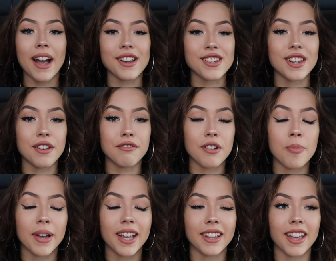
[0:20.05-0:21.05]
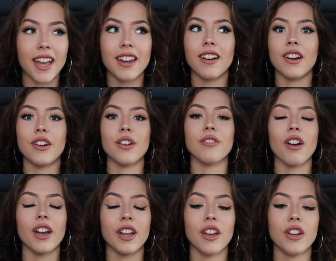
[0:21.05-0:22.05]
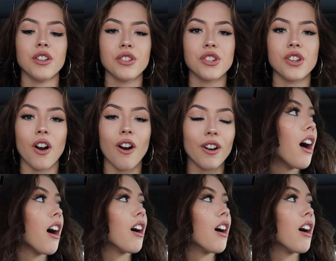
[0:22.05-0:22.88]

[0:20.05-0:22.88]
actually filming again. I know, right? Shock.